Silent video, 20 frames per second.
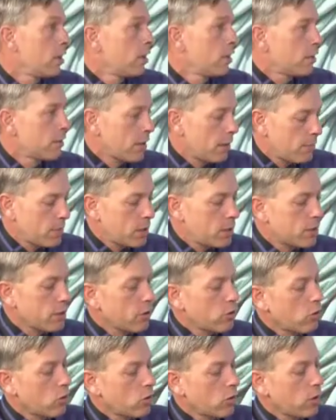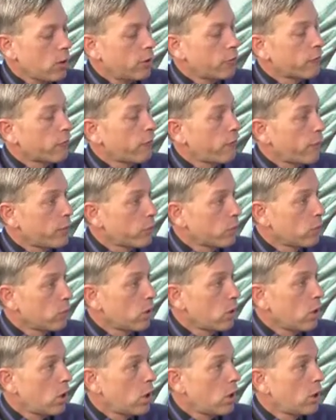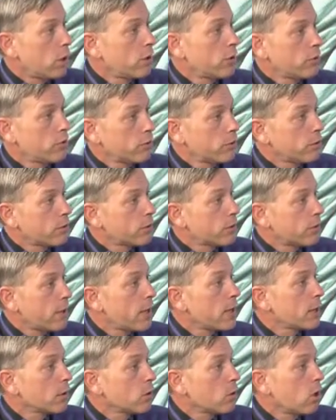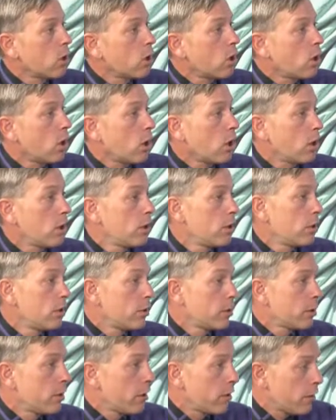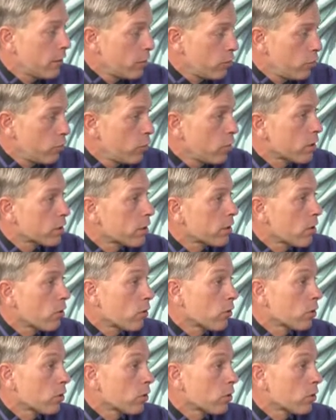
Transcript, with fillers: That means they're under federal law, state law, U.S.